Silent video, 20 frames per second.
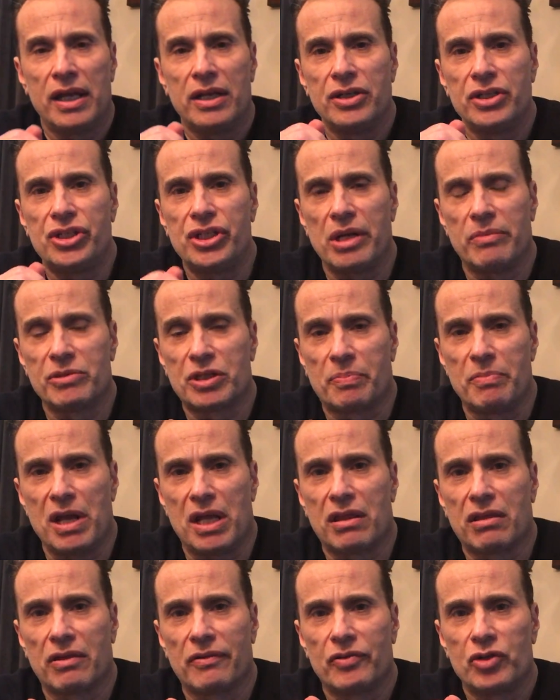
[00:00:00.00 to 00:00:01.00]
Jim
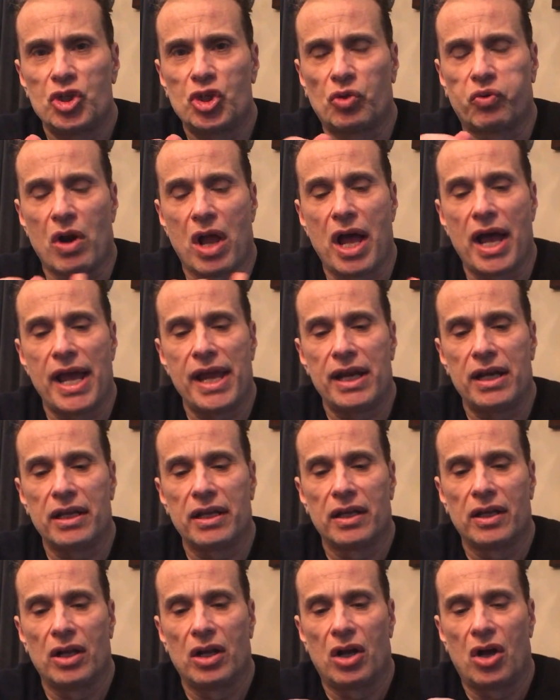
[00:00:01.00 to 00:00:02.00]
Smith
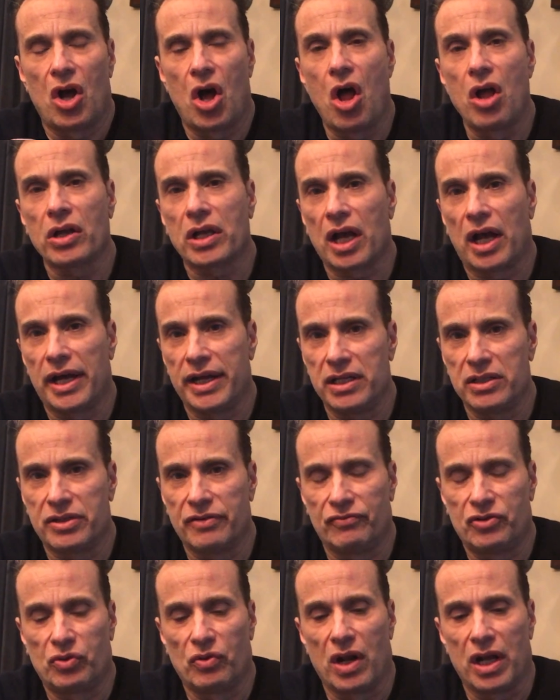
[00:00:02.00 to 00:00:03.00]
tried all kinds
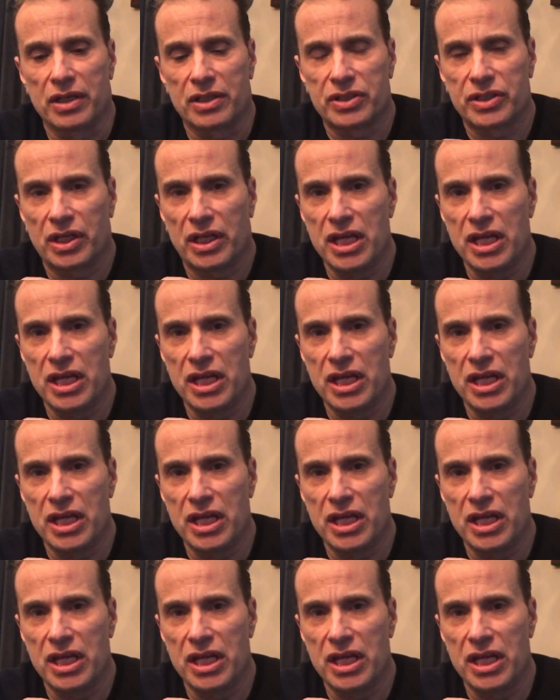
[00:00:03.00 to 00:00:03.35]
of drugs.